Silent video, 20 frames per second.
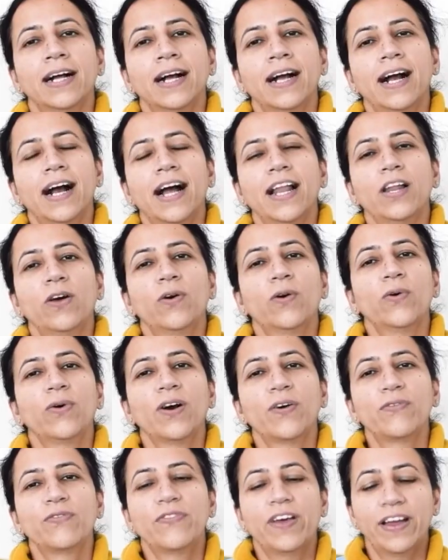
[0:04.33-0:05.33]
Hello,
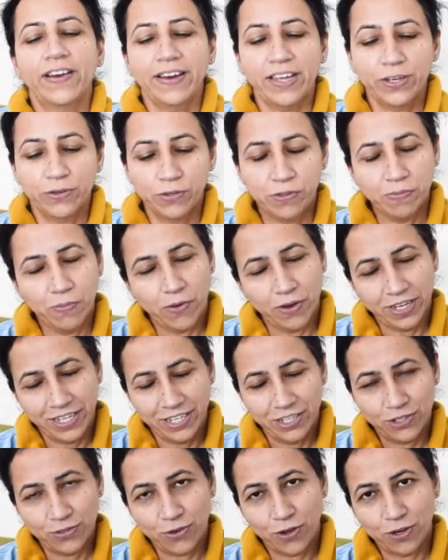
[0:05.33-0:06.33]
a very good
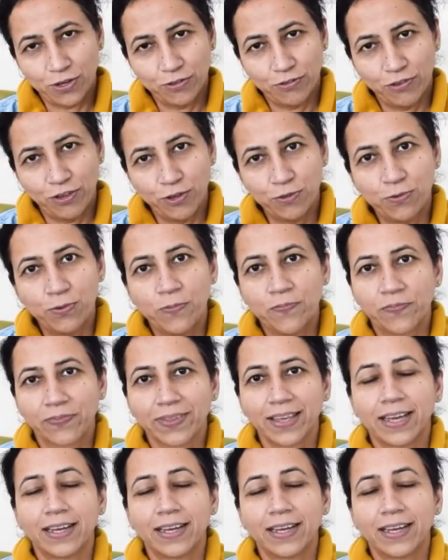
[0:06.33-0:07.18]
morning to all of you.